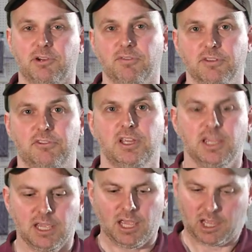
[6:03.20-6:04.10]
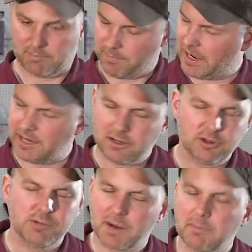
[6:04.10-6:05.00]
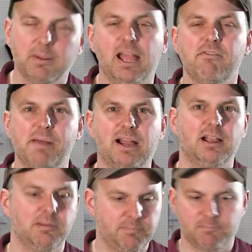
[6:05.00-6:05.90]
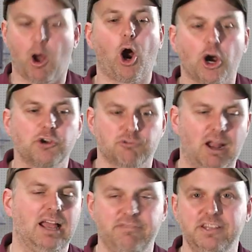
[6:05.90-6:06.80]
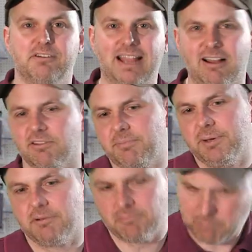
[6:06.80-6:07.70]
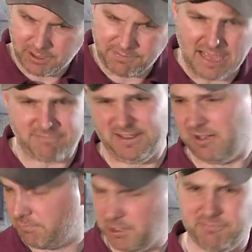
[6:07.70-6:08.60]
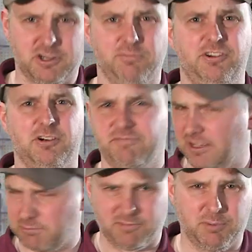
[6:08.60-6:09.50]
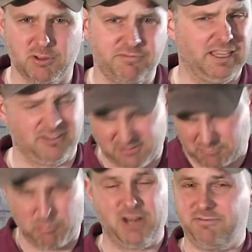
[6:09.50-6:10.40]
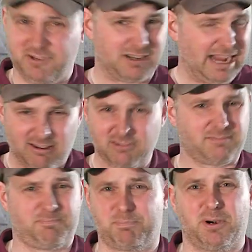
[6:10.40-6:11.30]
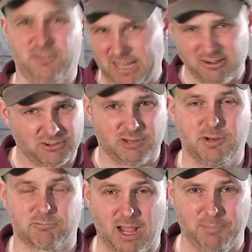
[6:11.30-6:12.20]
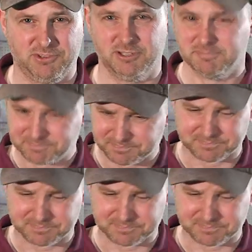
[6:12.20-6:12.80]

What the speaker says: service. I know you probably have a backup hard drive in your house, but what if that fails? What if your computer fails? What if both fails? What if your house burns down or someone robs you?